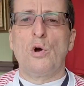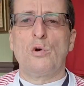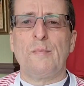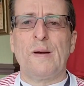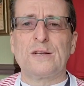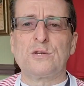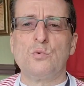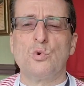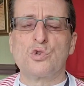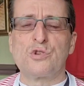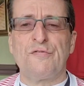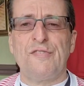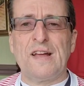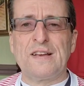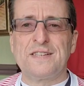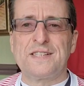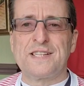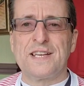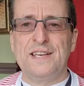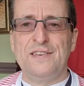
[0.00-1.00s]
Welcome back to Walsall
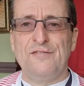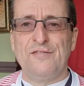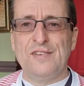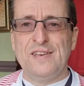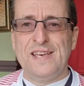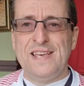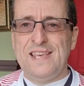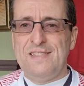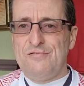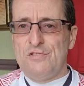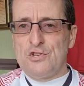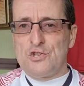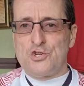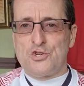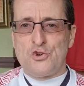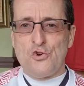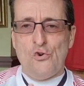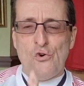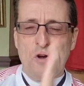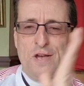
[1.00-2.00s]
Fan TV, the
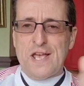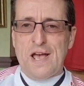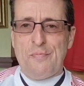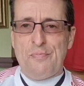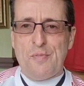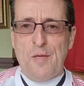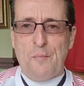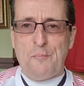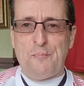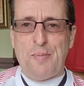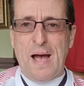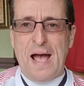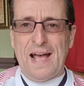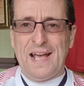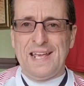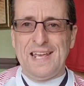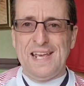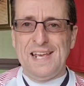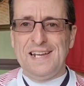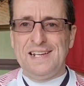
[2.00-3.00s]
joy and the
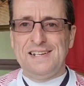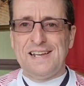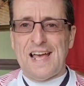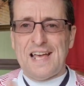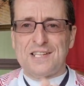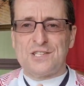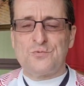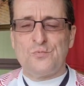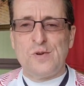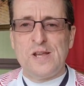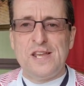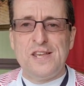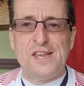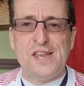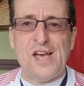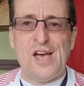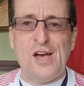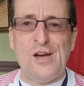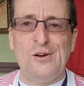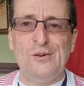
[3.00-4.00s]
pain, as we
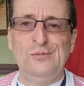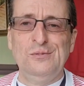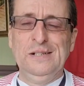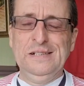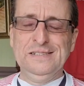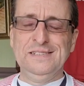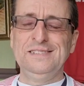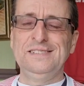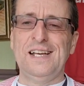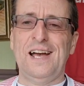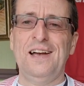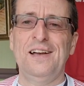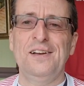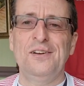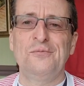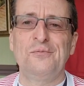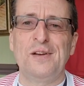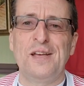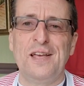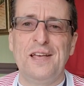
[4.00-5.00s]
know.
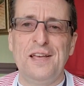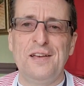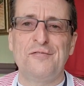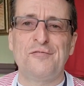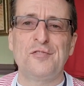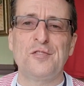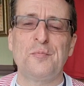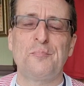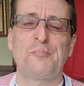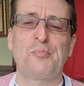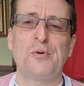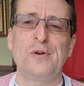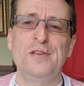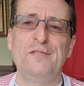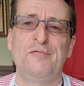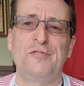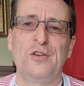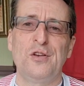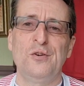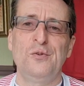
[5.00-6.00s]
We're here for the
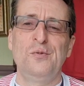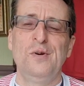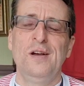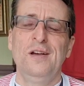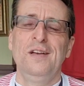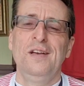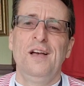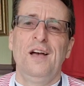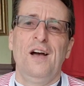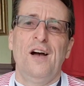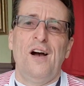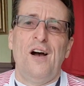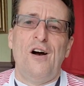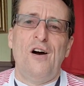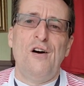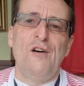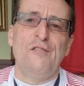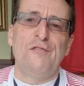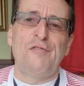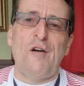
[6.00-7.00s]
preview
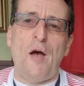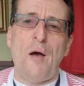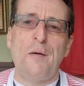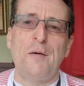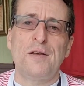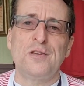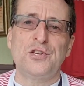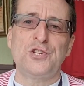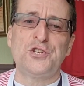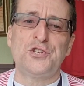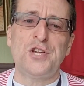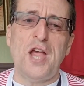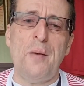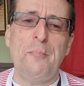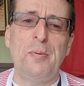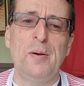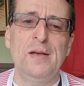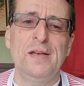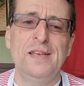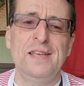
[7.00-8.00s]
of
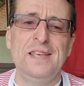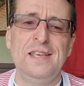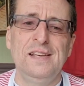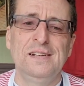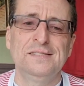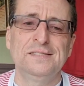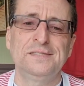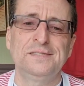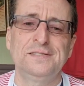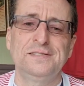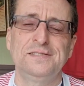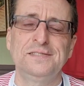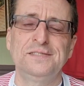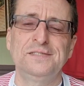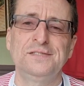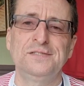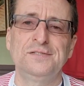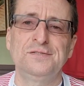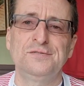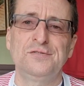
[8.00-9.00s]
Sheppey
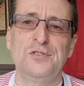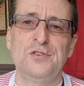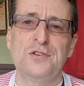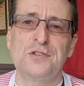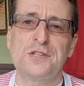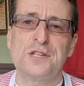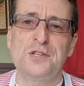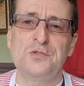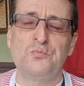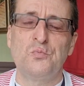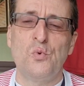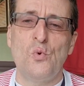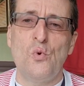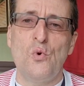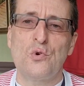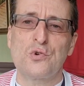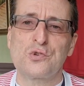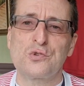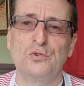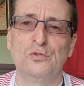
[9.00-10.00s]
versus
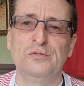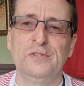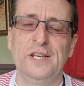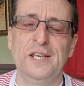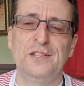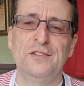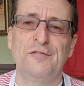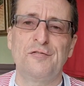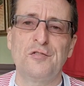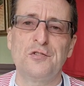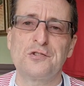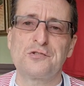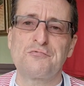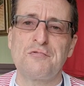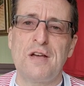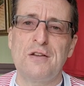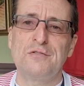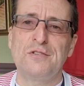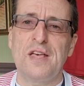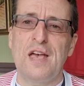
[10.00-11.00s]
Walsall in the first
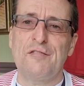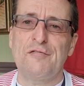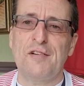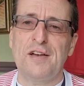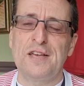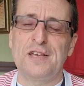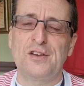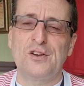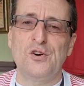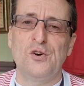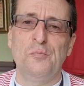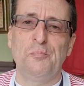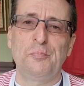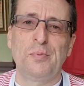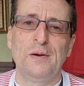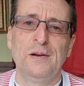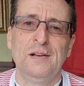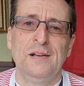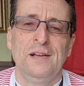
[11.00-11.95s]
round of the FA Cup.